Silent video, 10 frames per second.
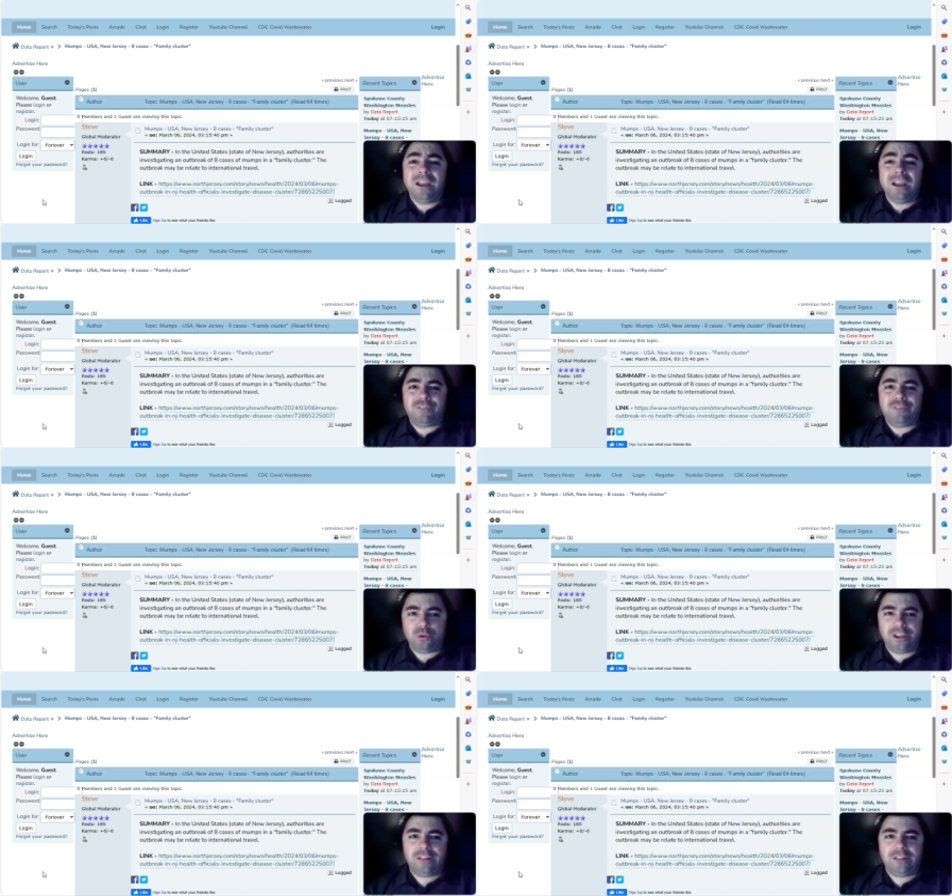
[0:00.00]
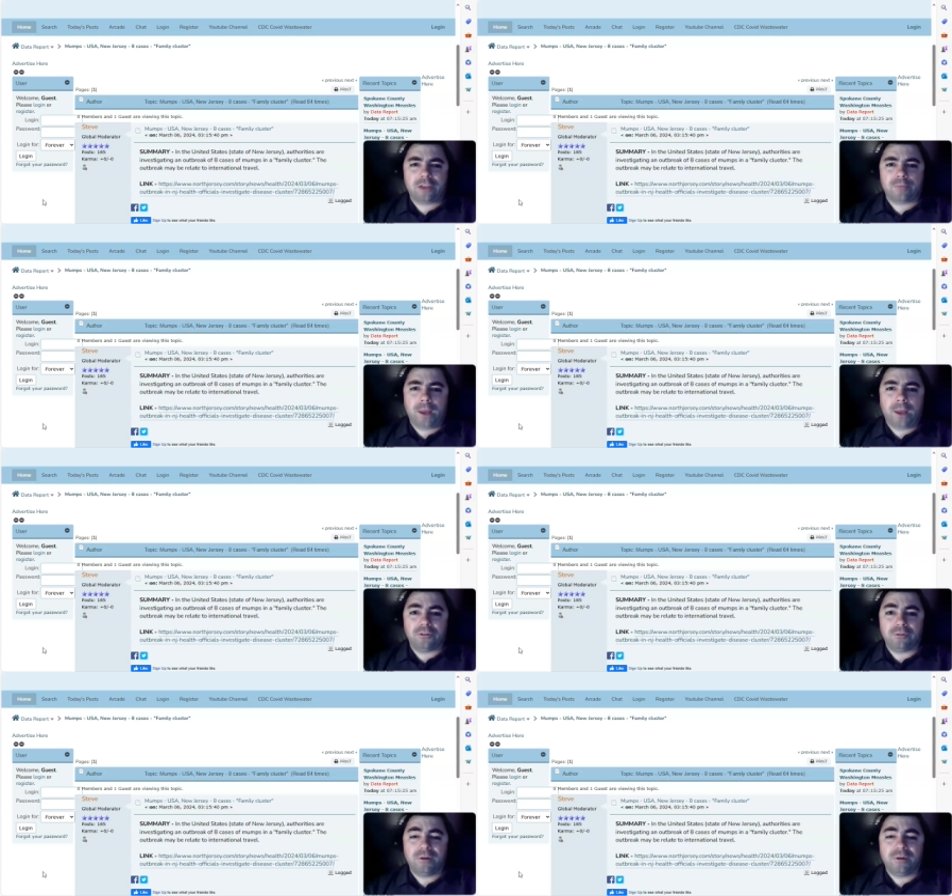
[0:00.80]
If you did test
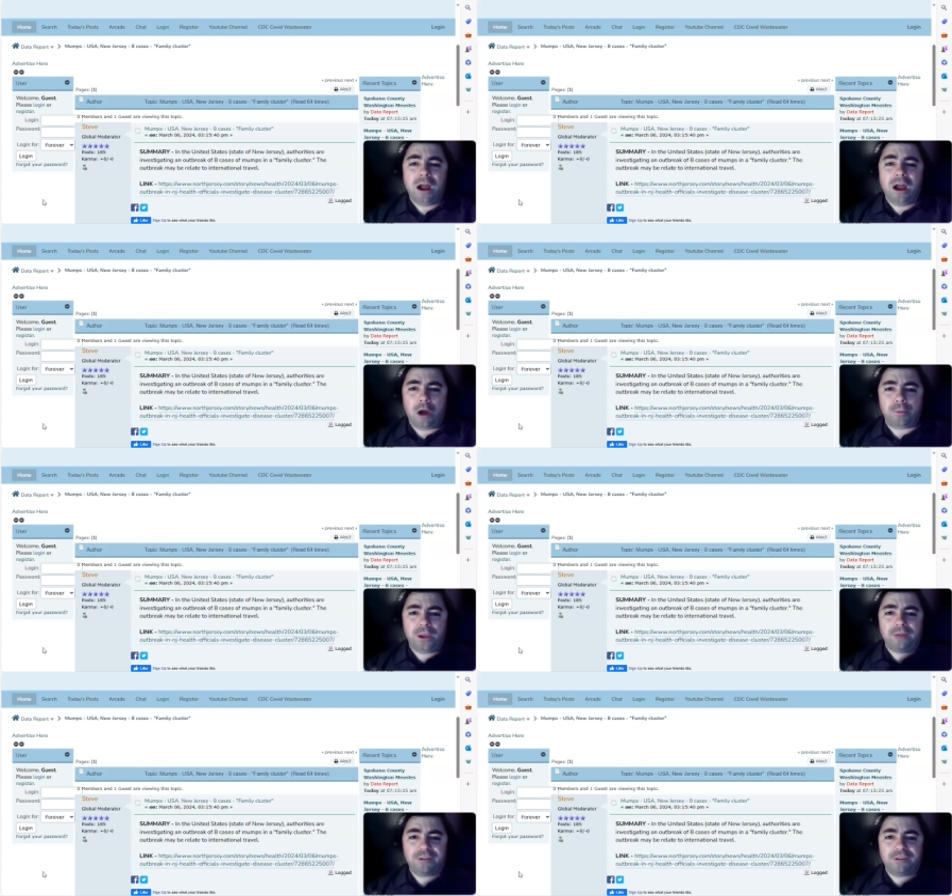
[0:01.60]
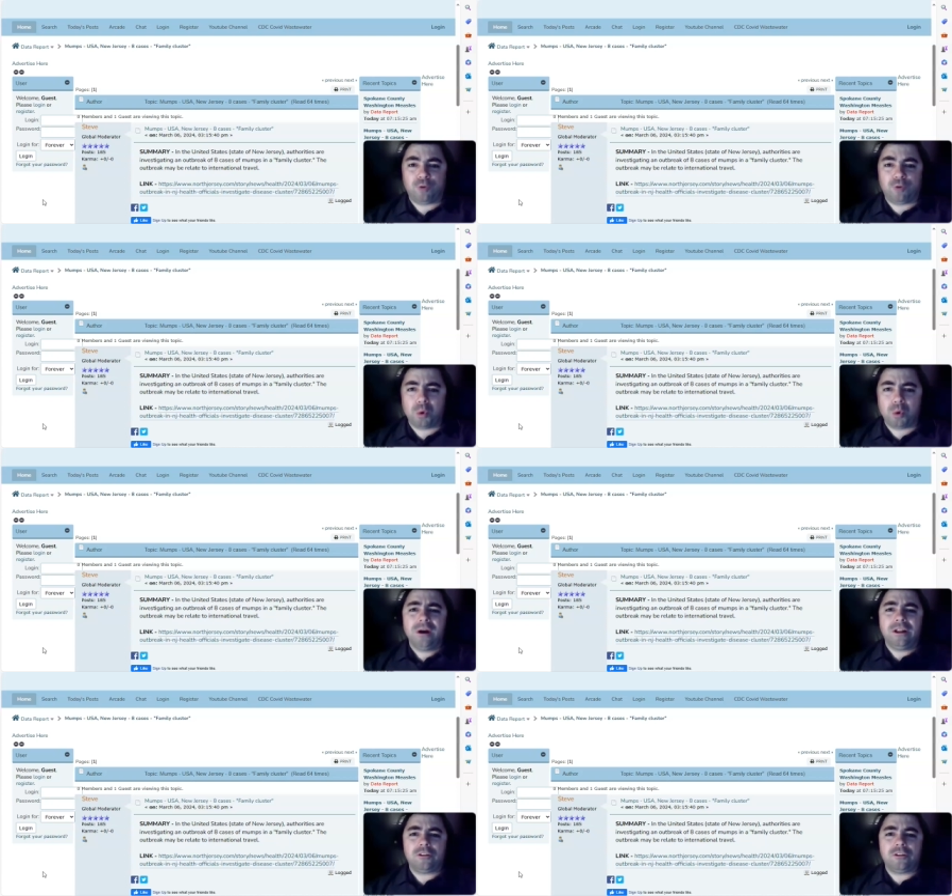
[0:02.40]
positive, I hope you have a full
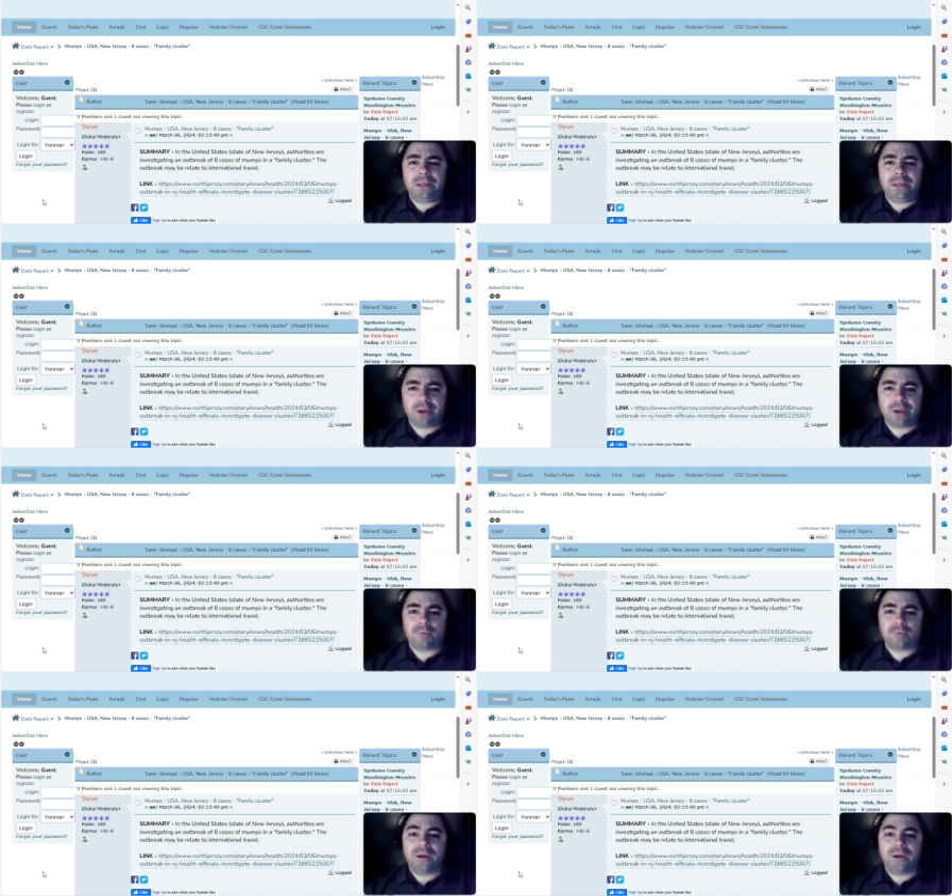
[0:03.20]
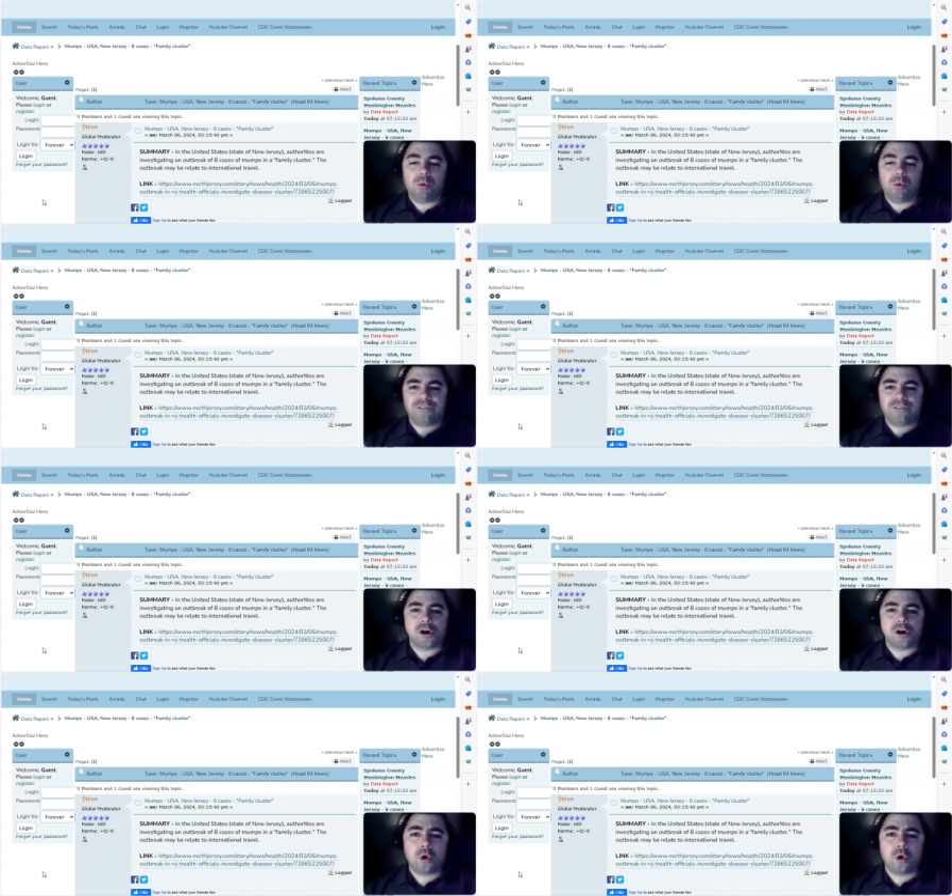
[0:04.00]
and speedy recovery with
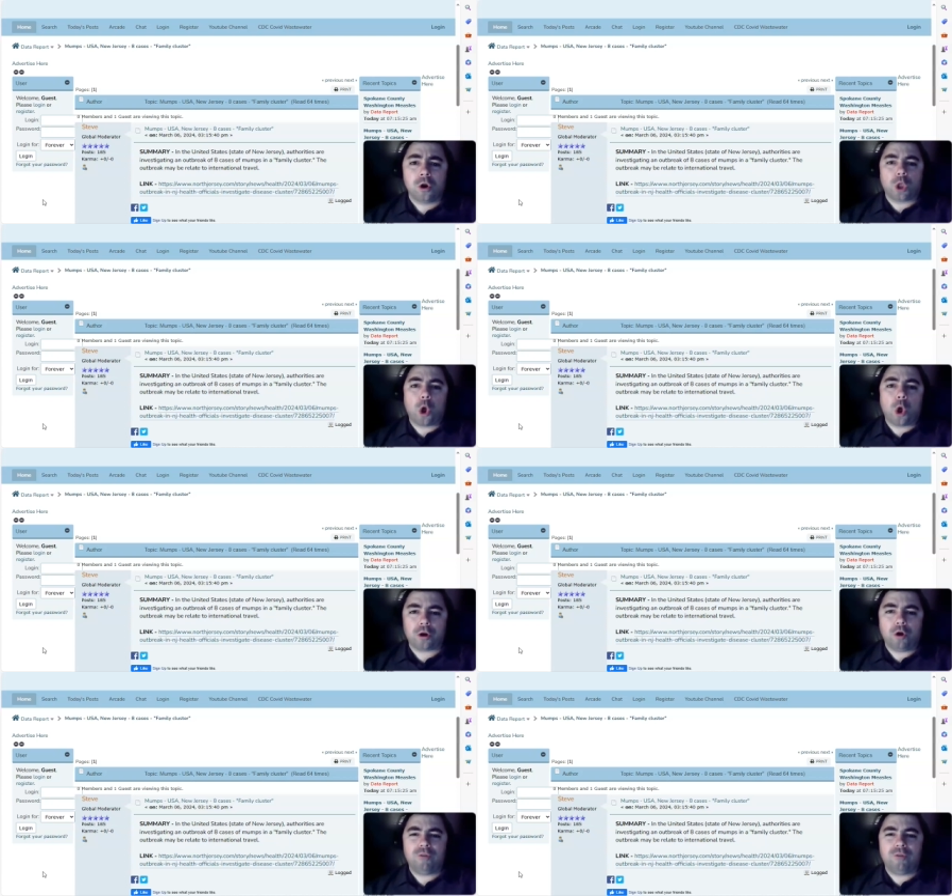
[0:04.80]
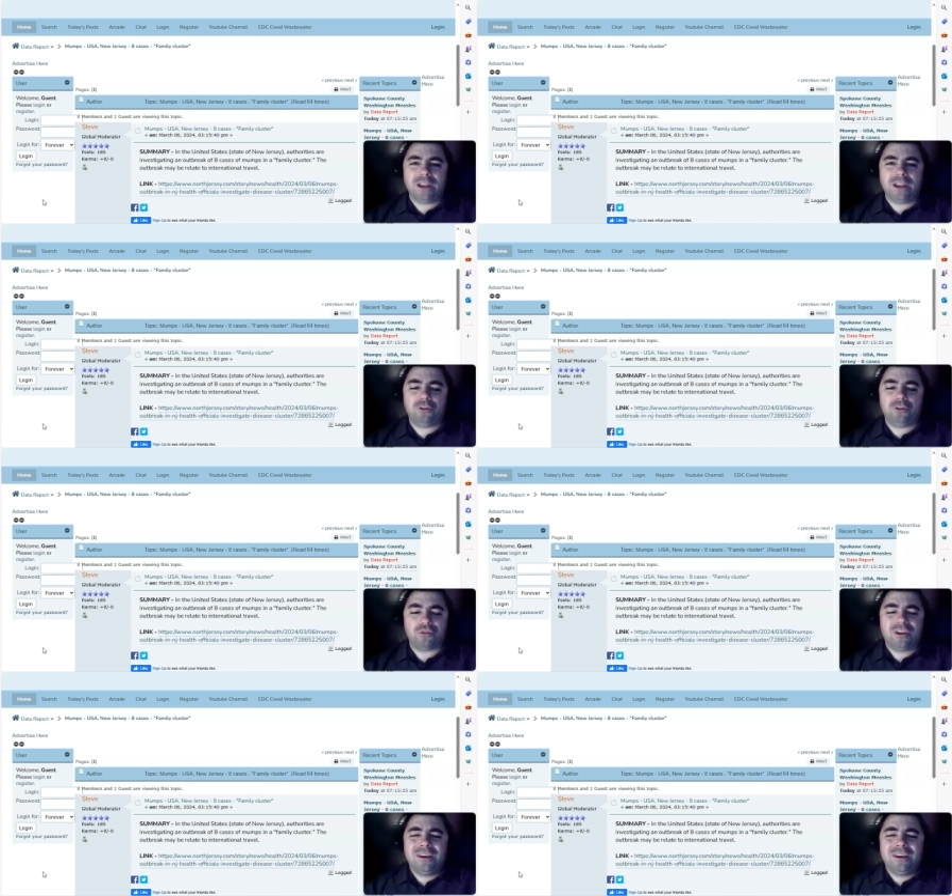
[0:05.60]
no long COVID issues.